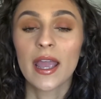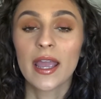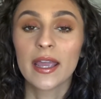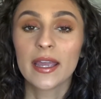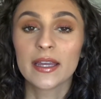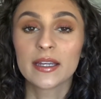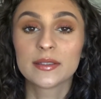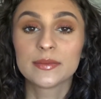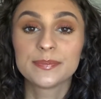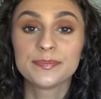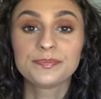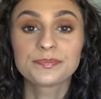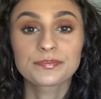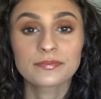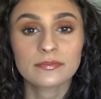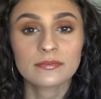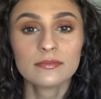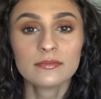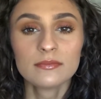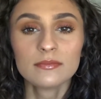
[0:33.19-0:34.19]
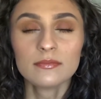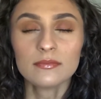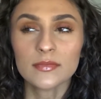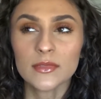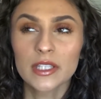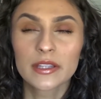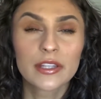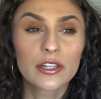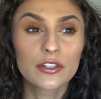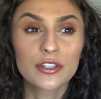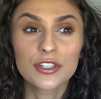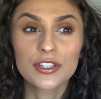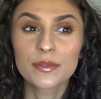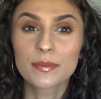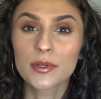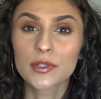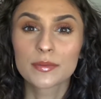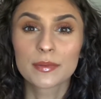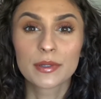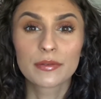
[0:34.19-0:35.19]
And they're just
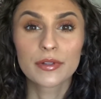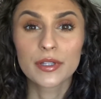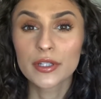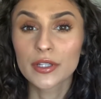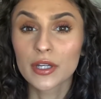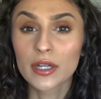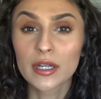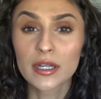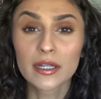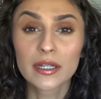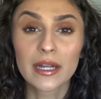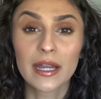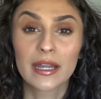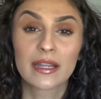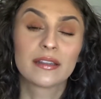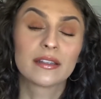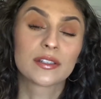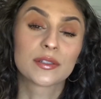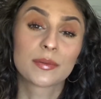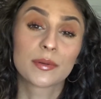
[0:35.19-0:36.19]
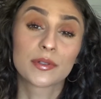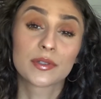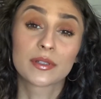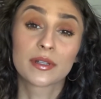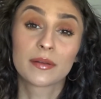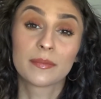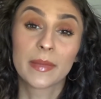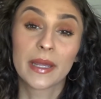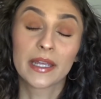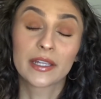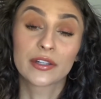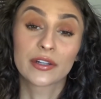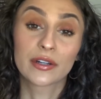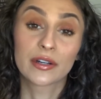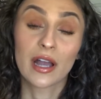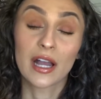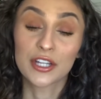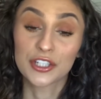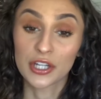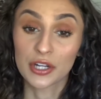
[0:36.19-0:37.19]
supposed to be really good, and they're supposed to make
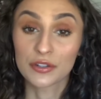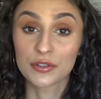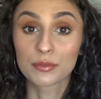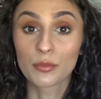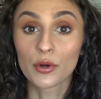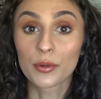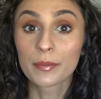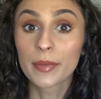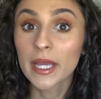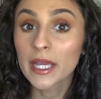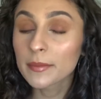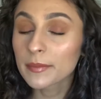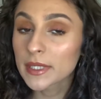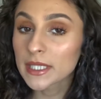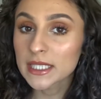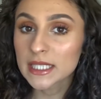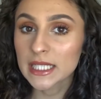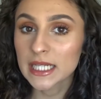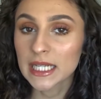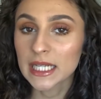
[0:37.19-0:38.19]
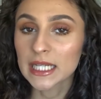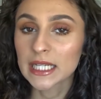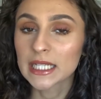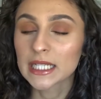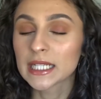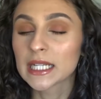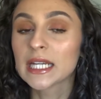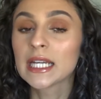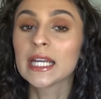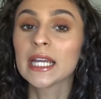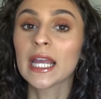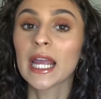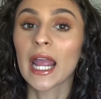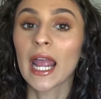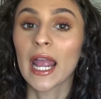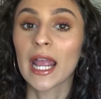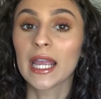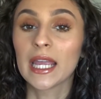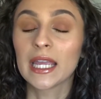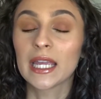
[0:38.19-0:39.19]
your eyeshadows more pigmented
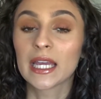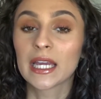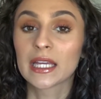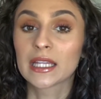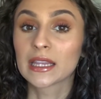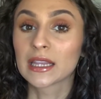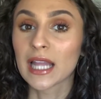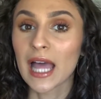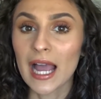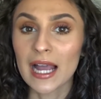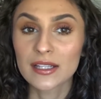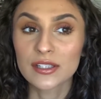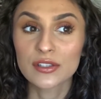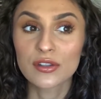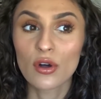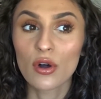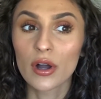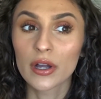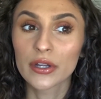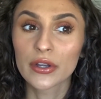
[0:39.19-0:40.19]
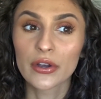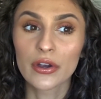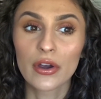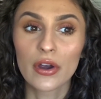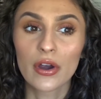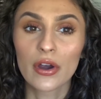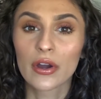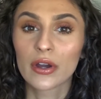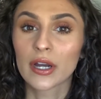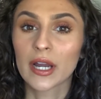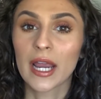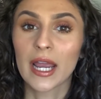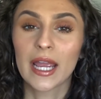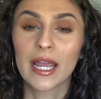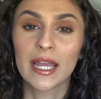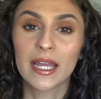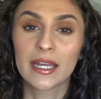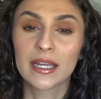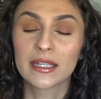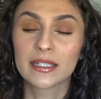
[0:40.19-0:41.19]
and last longer,
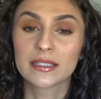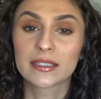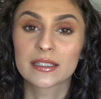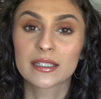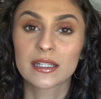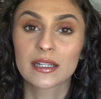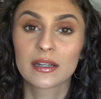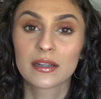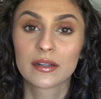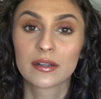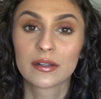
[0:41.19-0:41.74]
and